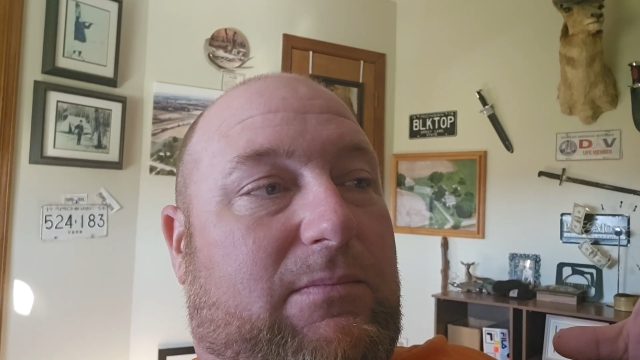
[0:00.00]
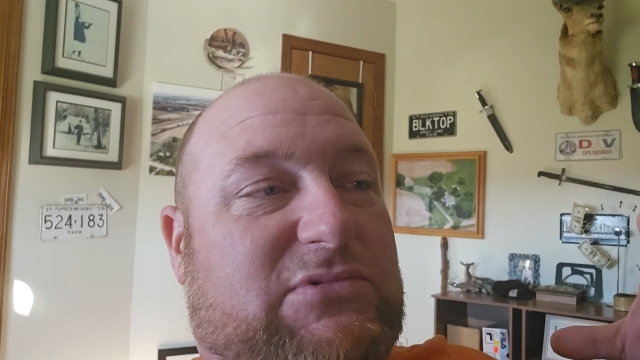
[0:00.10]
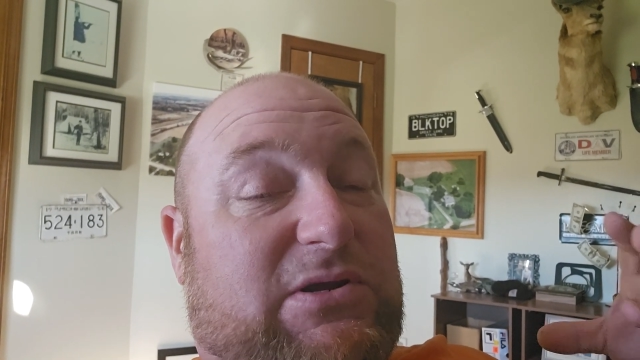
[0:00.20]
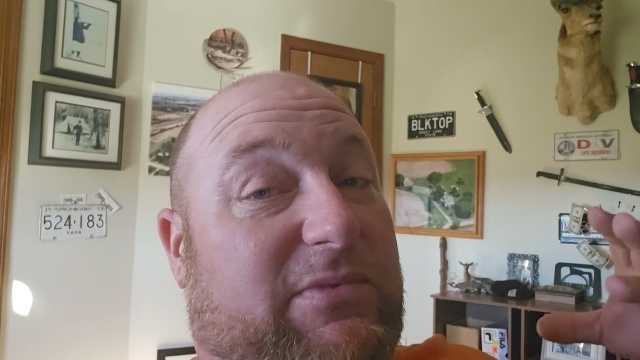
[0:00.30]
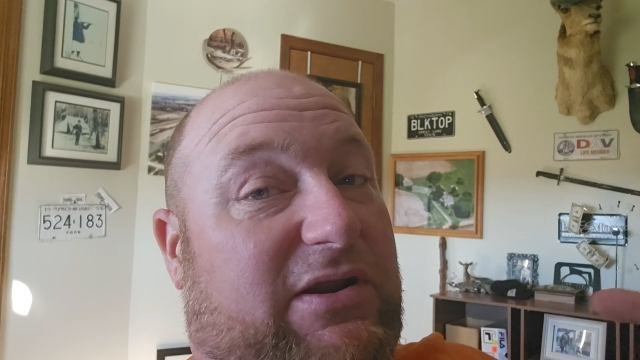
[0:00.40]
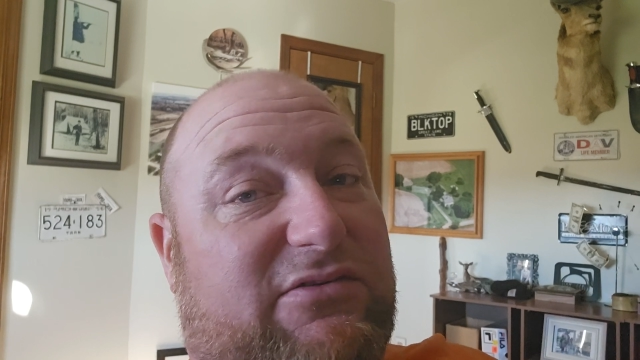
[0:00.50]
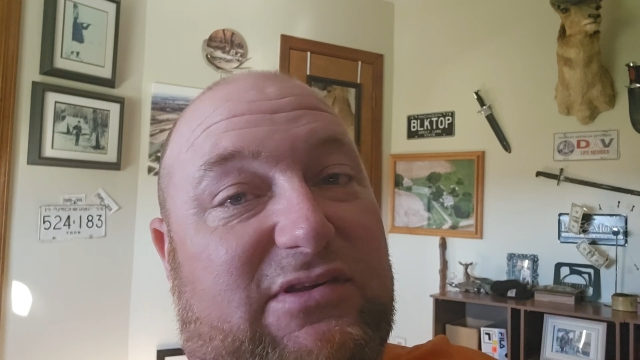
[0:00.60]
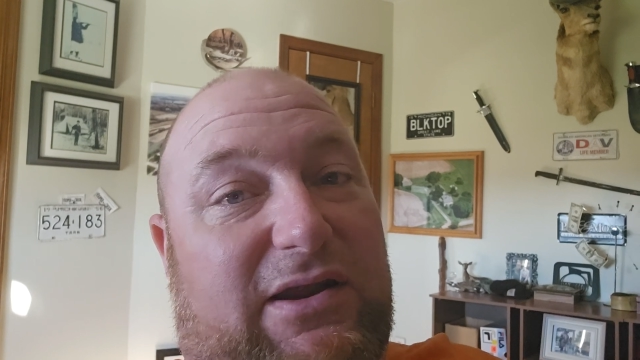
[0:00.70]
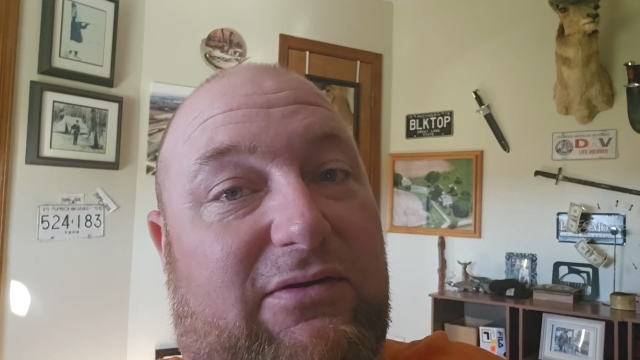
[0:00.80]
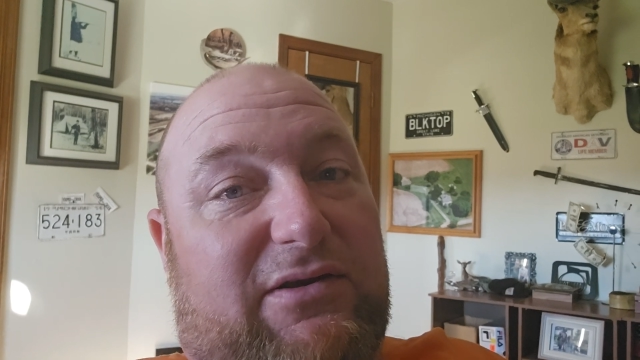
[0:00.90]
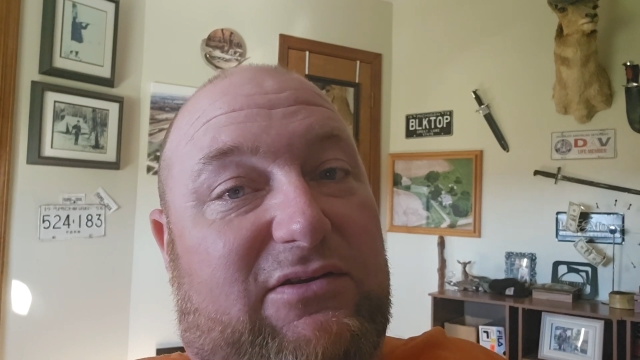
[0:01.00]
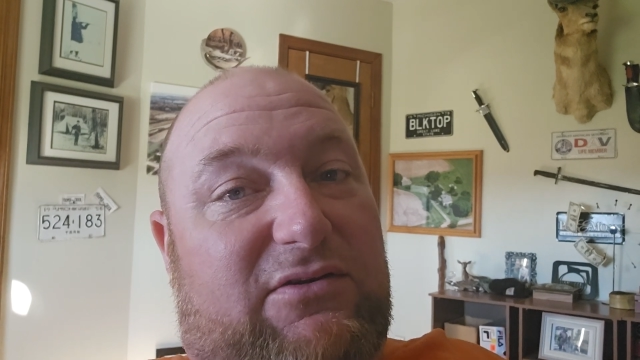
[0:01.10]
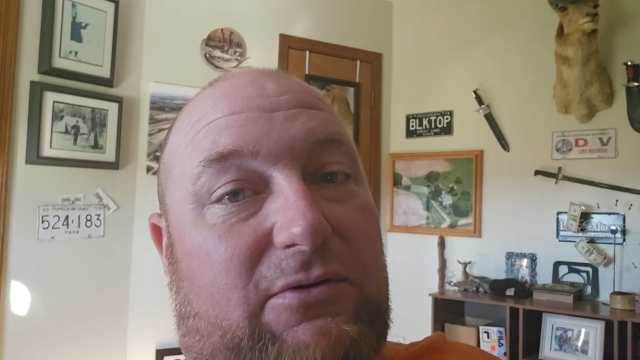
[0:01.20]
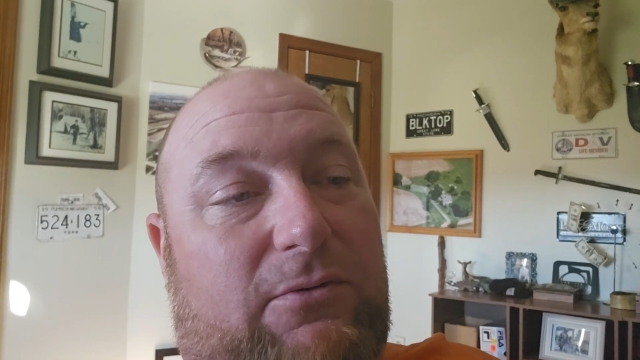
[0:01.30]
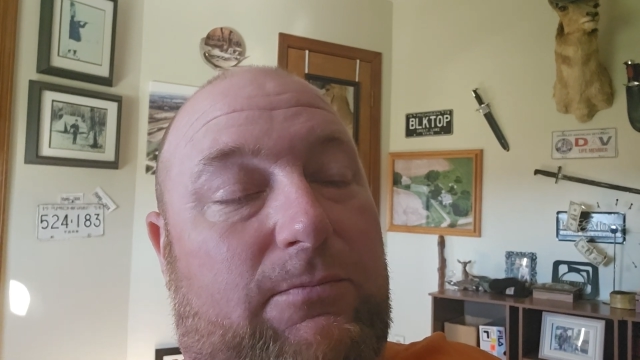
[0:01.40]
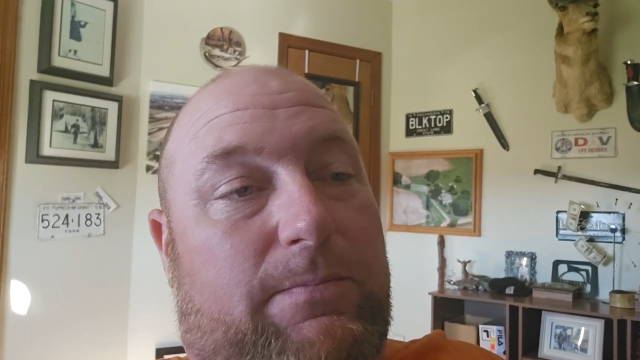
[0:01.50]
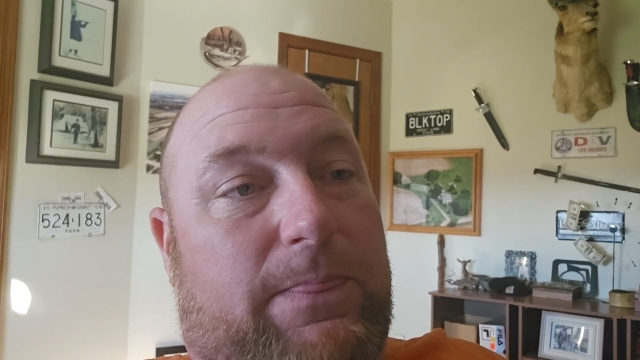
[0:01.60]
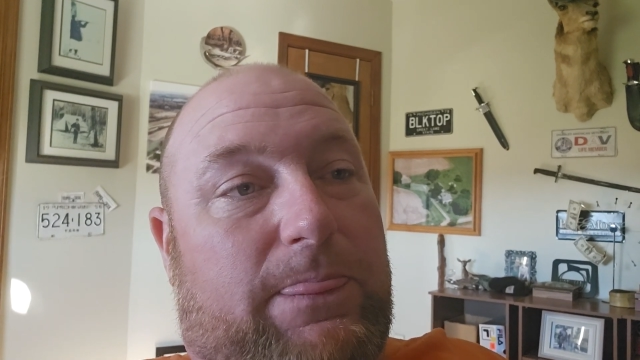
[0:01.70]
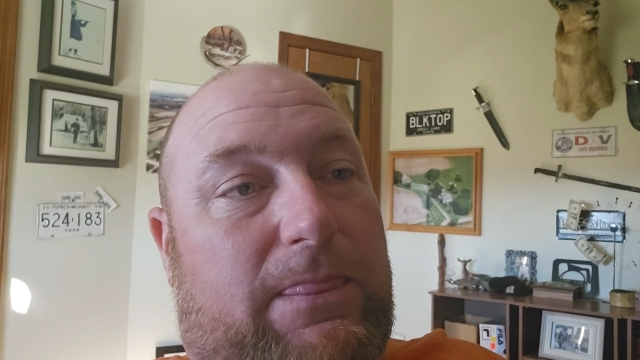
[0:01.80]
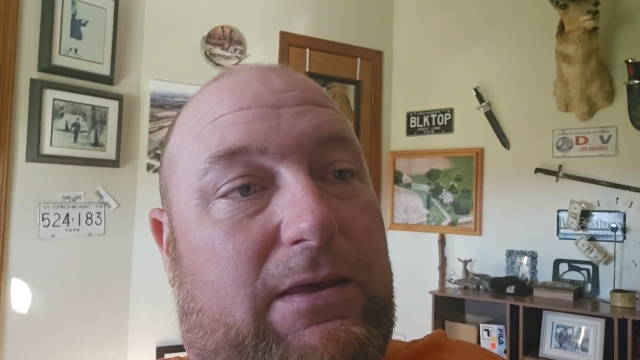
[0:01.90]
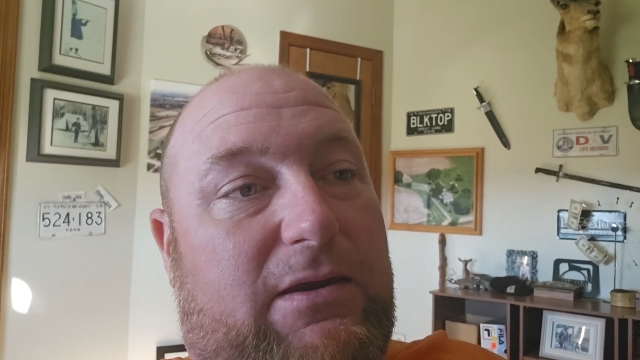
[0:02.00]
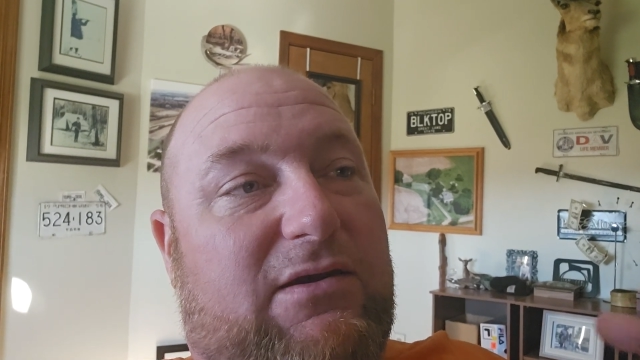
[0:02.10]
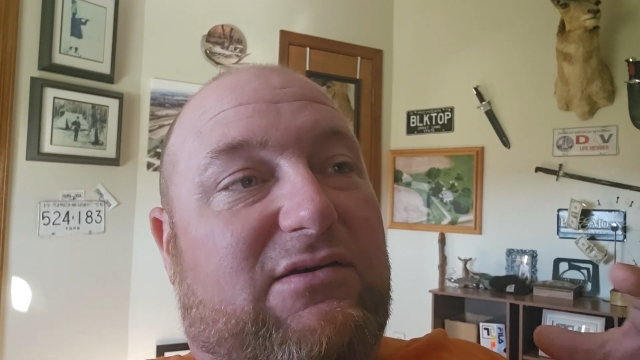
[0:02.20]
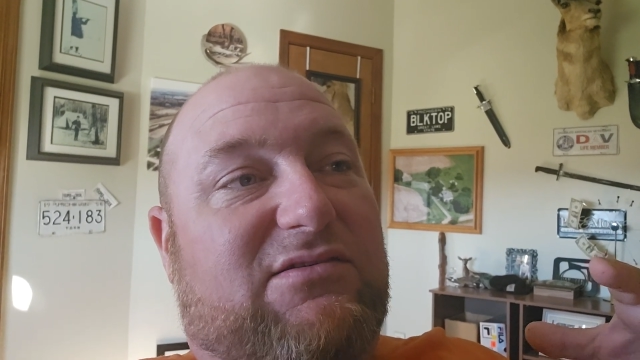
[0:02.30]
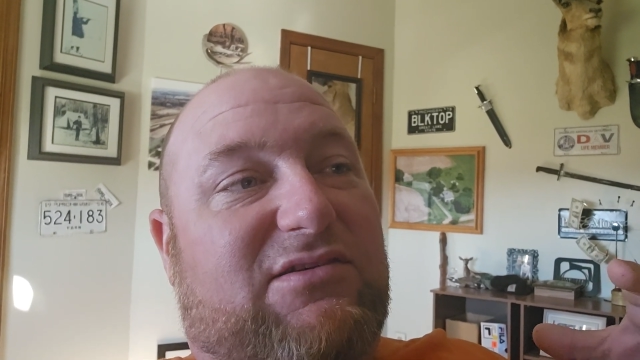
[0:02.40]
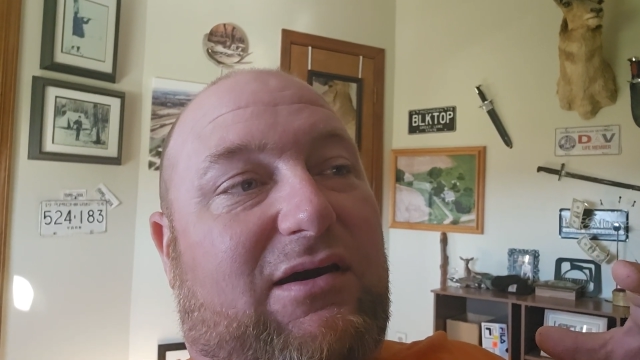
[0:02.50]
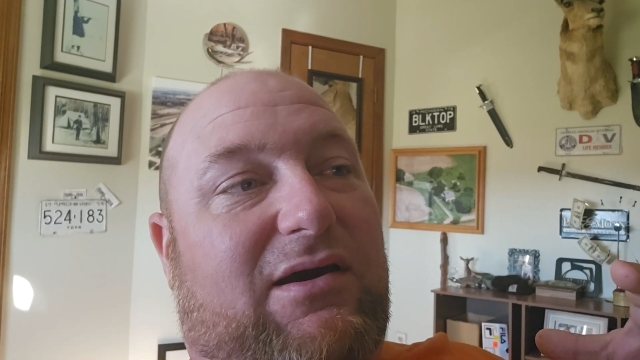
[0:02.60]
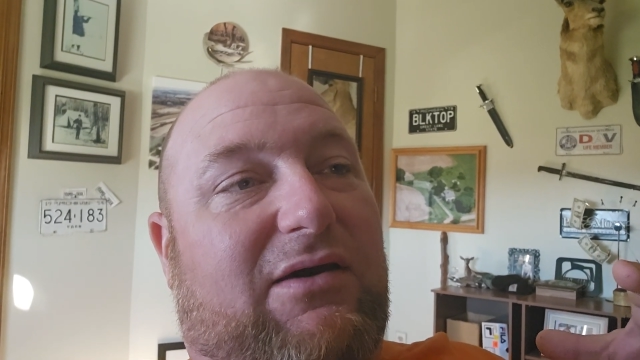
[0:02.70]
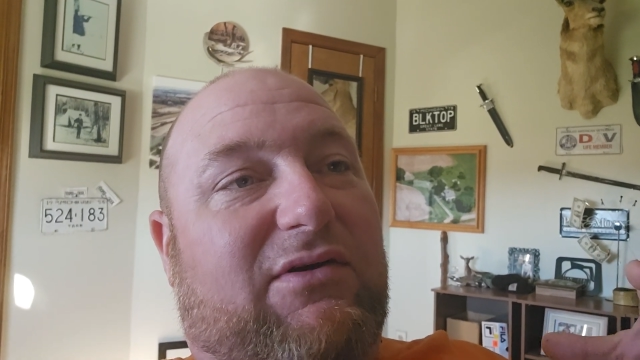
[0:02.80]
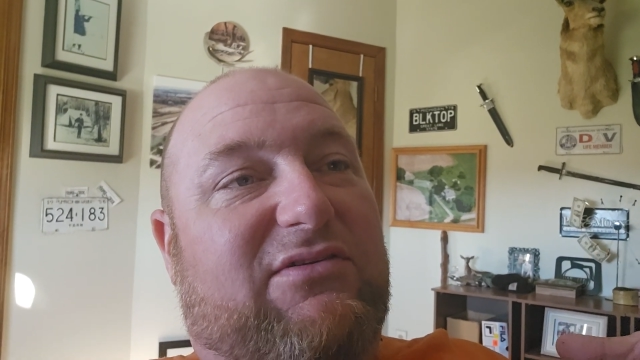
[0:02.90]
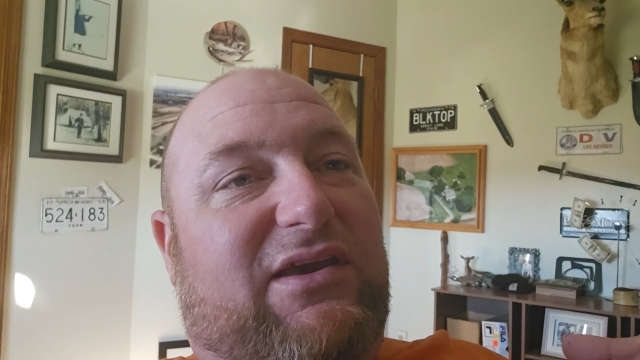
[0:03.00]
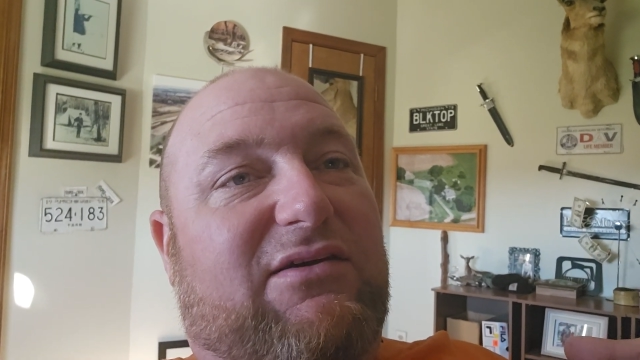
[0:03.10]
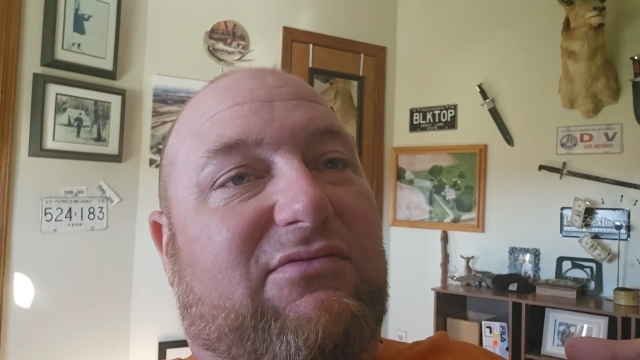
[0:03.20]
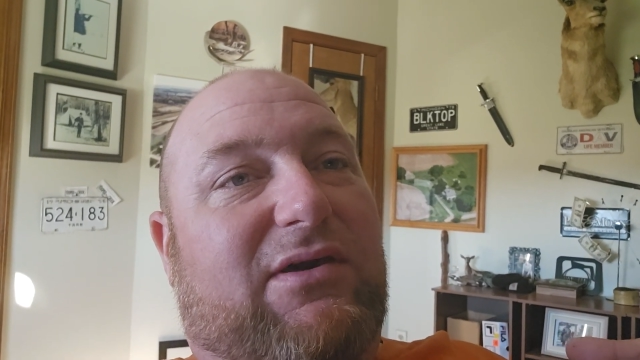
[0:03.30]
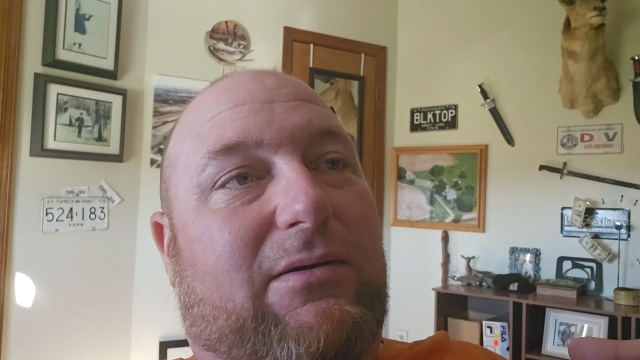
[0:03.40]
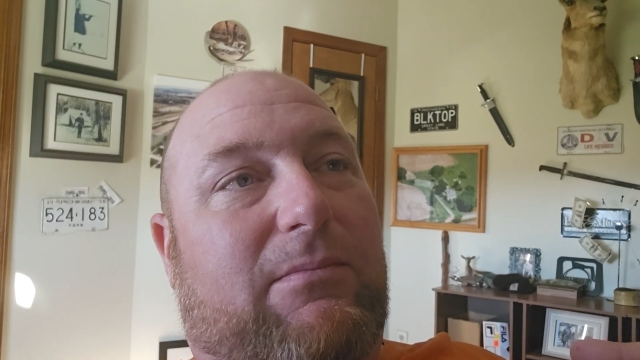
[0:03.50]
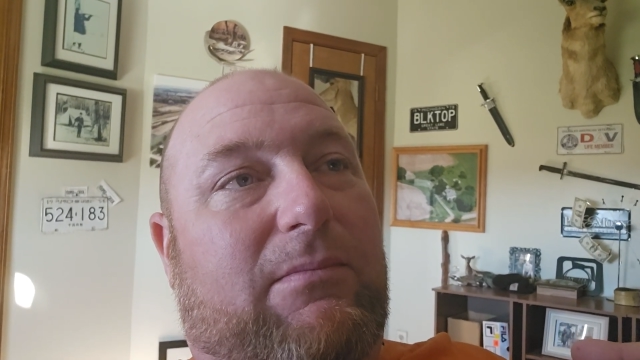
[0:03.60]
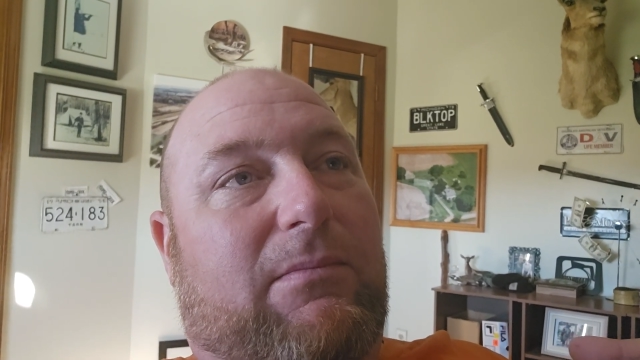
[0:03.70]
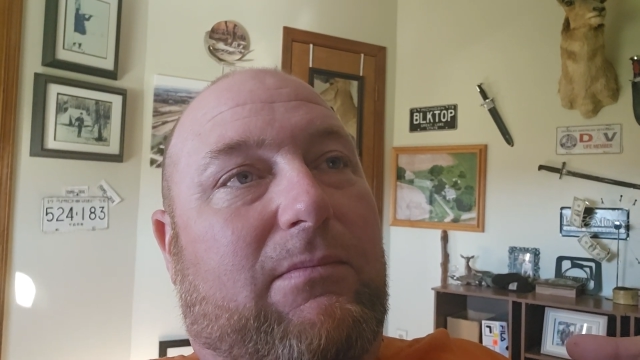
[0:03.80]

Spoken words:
Something else that I like to do is I like to give them